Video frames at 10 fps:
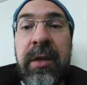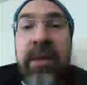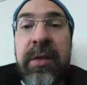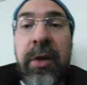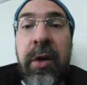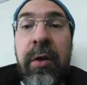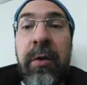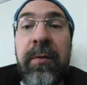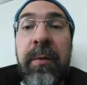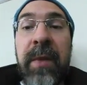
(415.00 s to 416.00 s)

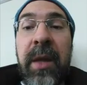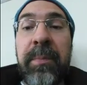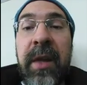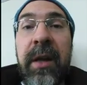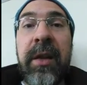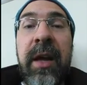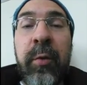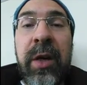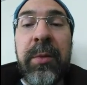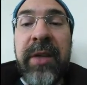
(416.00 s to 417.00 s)
So a lot
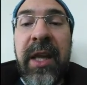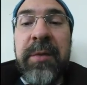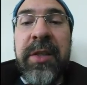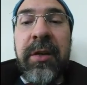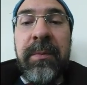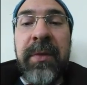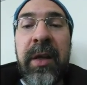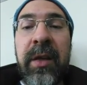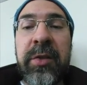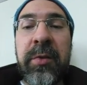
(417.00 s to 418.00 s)
of winnable games here.
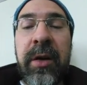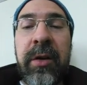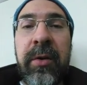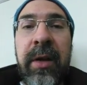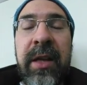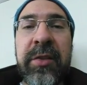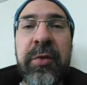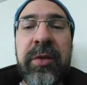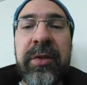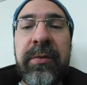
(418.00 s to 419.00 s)
Toronto has
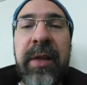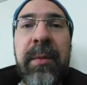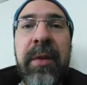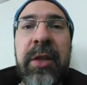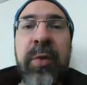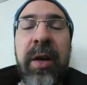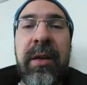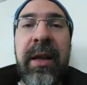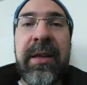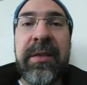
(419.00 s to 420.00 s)
struggled of late.
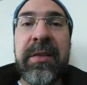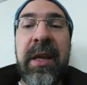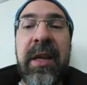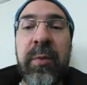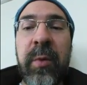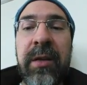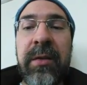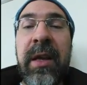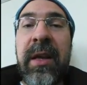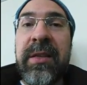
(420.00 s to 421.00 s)
Montreal has as
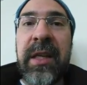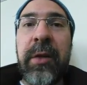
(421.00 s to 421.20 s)
well. St.